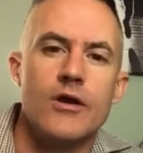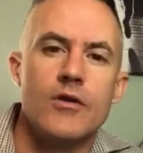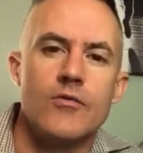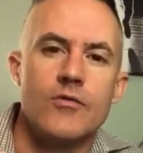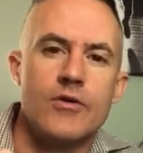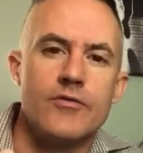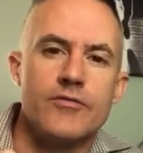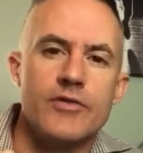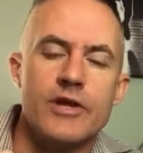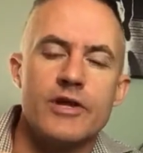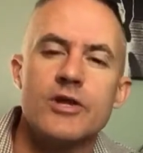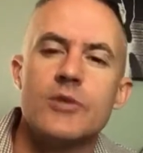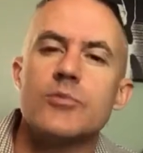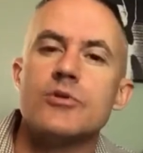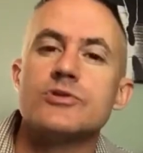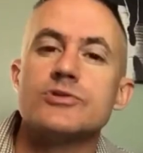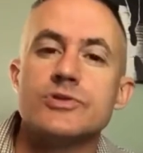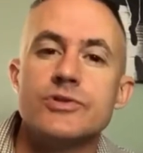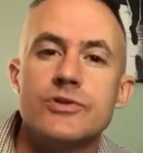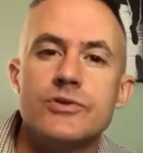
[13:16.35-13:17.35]
Red flag number
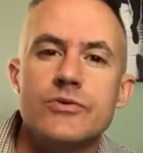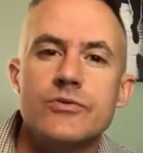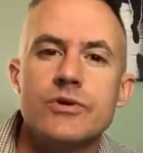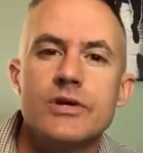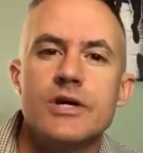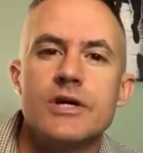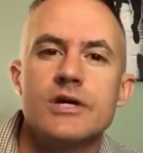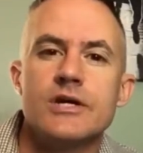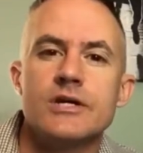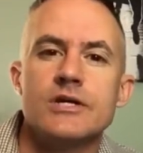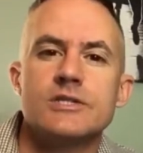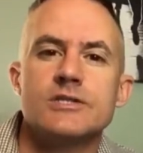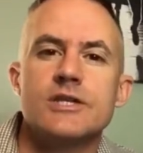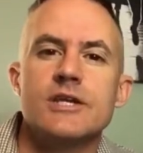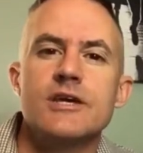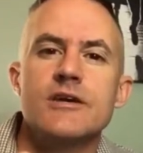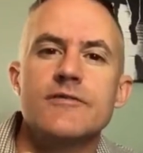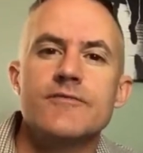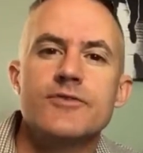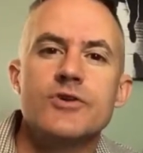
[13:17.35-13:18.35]
two is
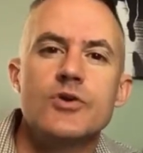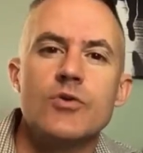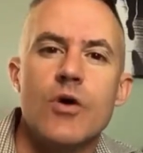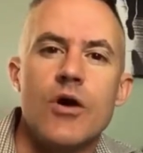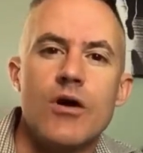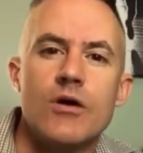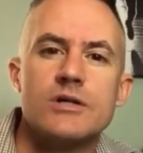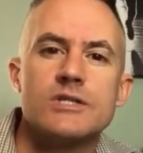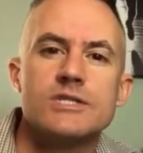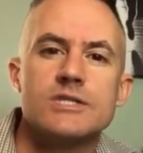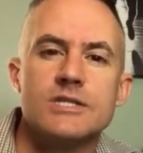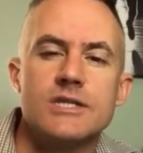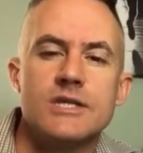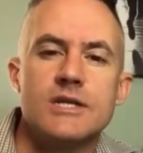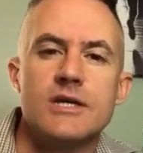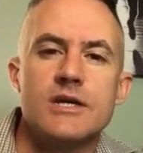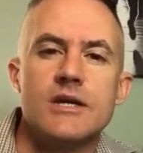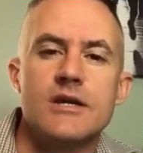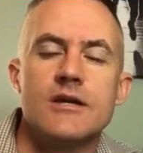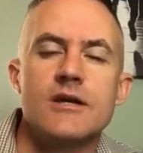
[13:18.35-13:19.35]
if you are
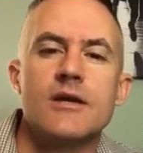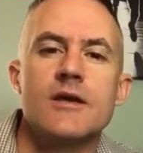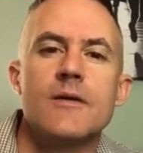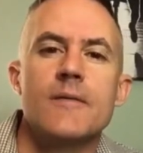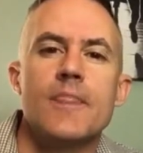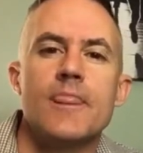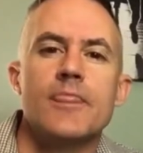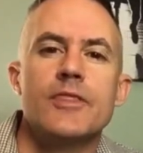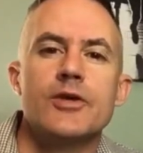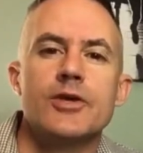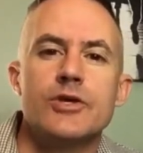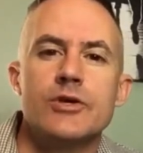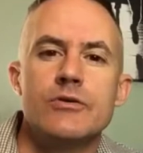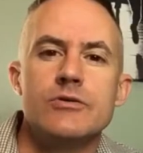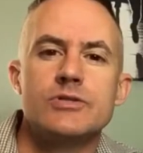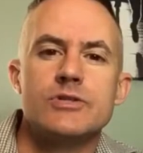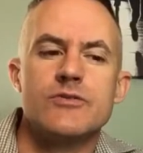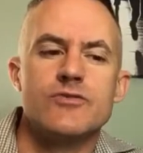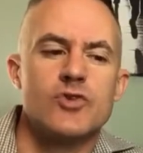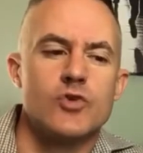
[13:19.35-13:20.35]
seeing the
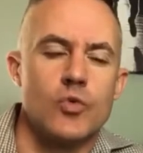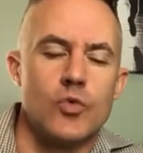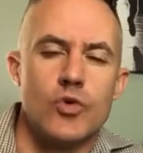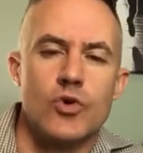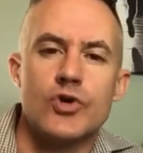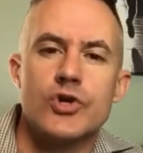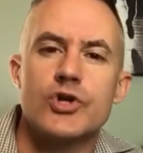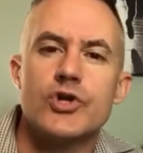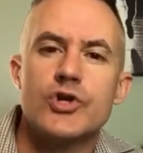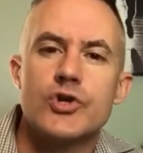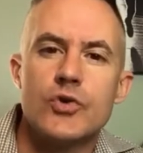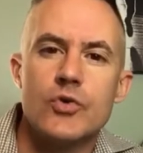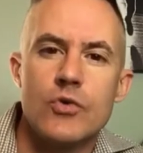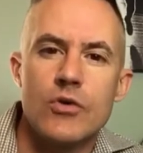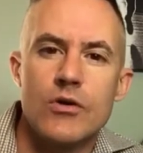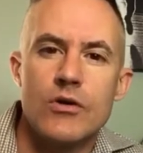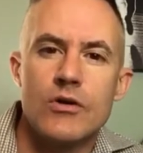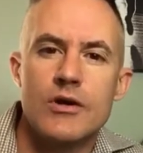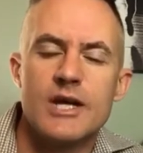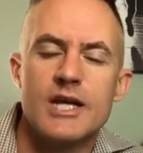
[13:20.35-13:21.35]
use of the word
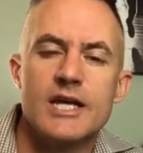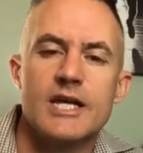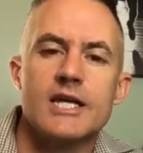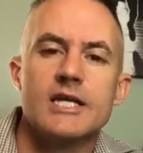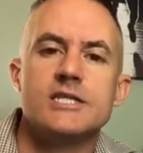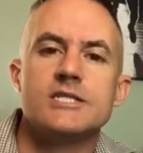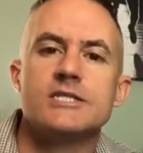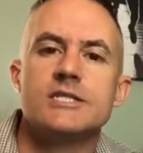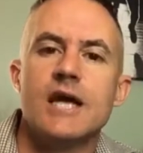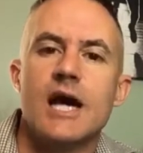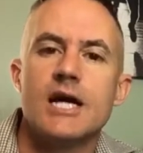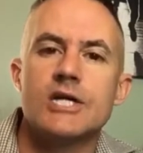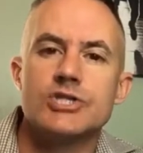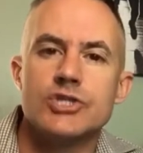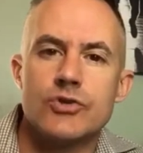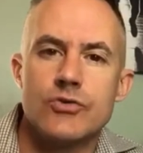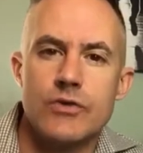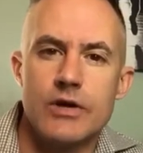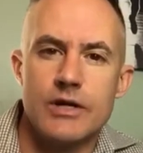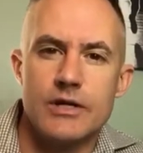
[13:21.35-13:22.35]
cure,
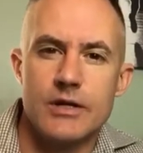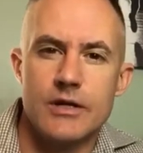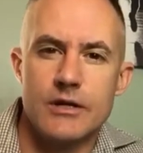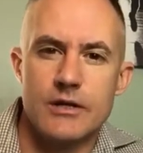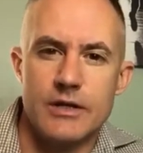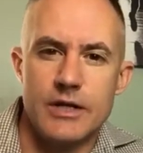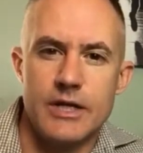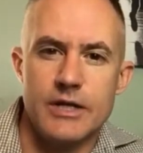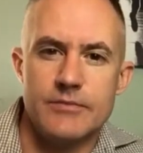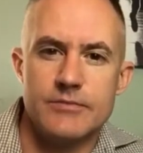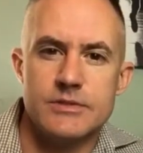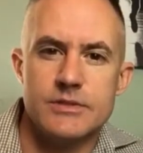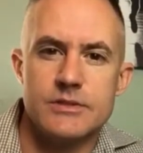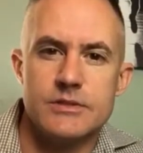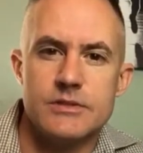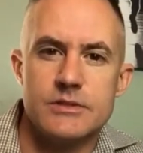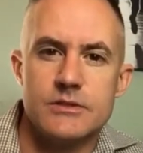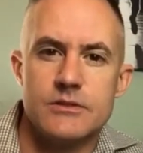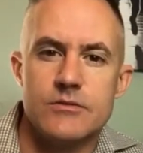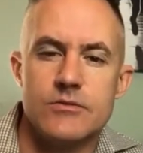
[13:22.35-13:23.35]
exaggerated
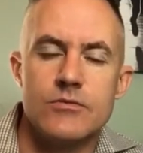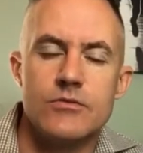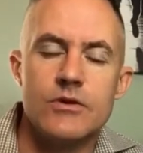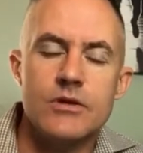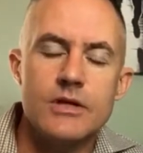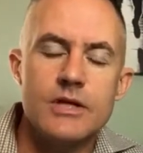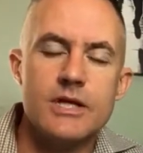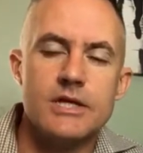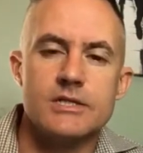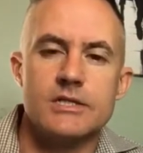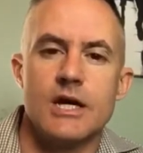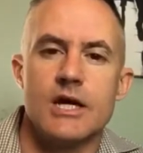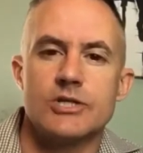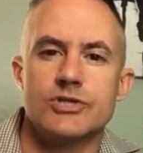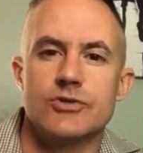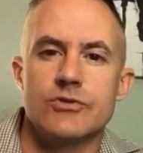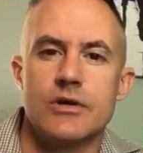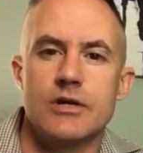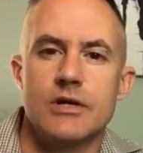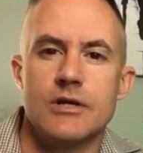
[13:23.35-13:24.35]
claims, really
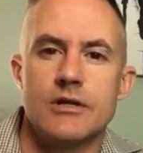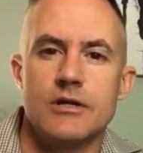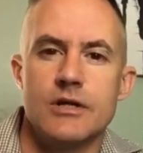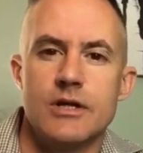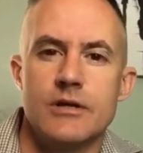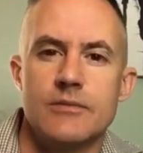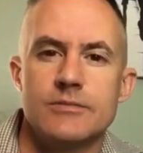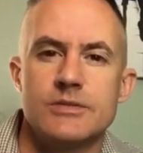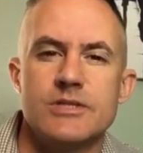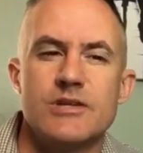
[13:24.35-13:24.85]
exaggerated claims.